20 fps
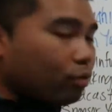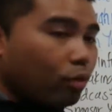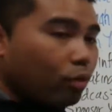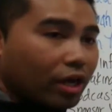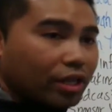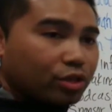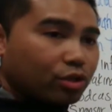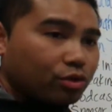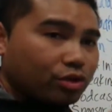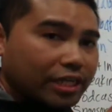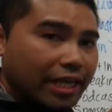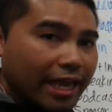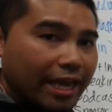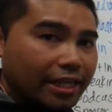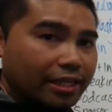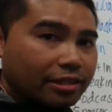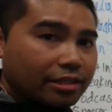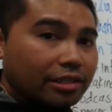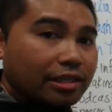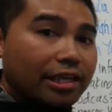1 through
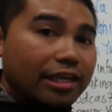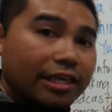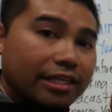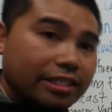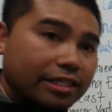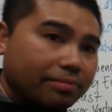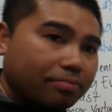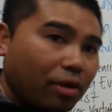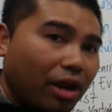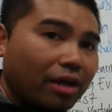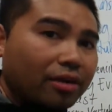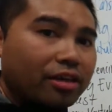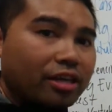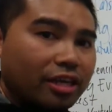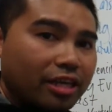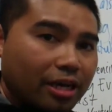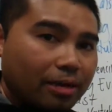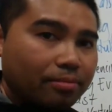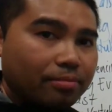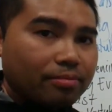10 is probably going
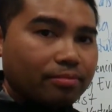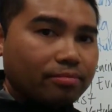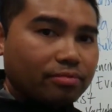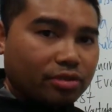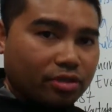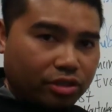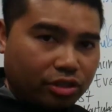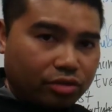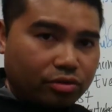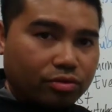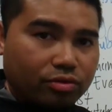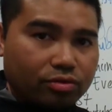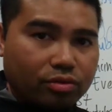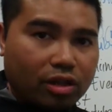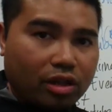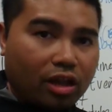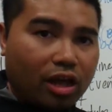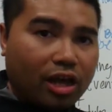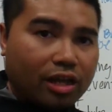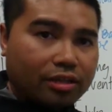to come to you a
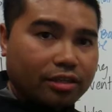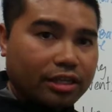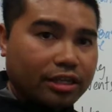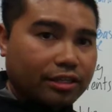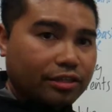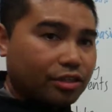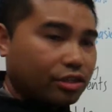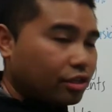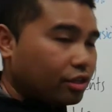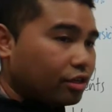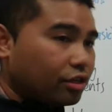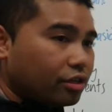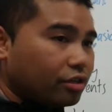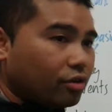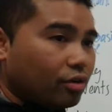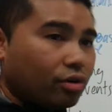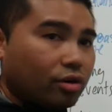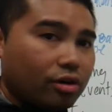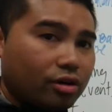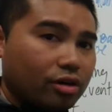lot easier
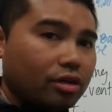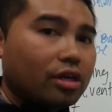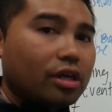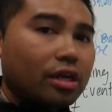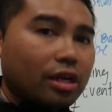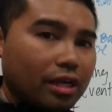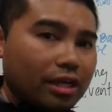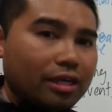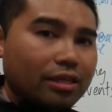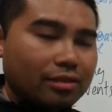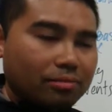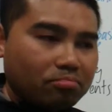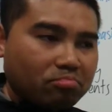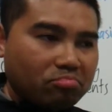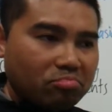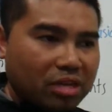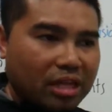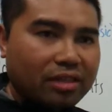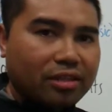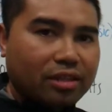or
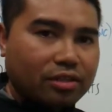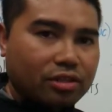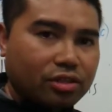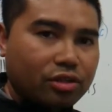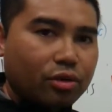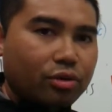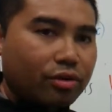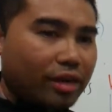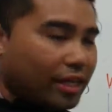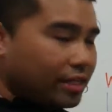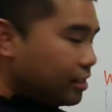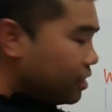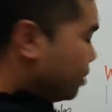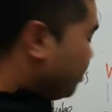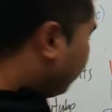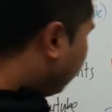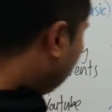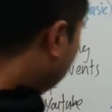nothing so crazy.